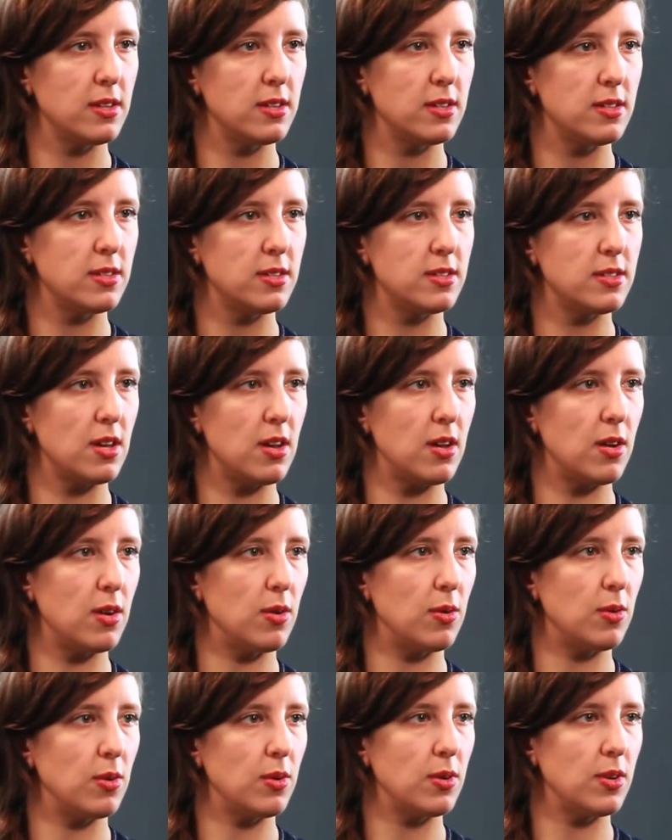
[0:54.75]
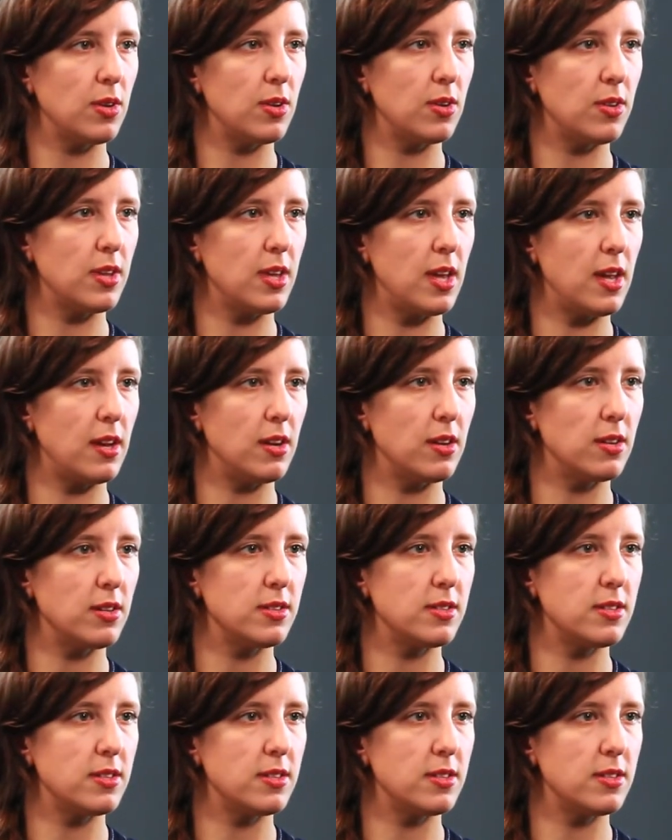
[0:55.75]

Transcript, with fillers: So here are the ears.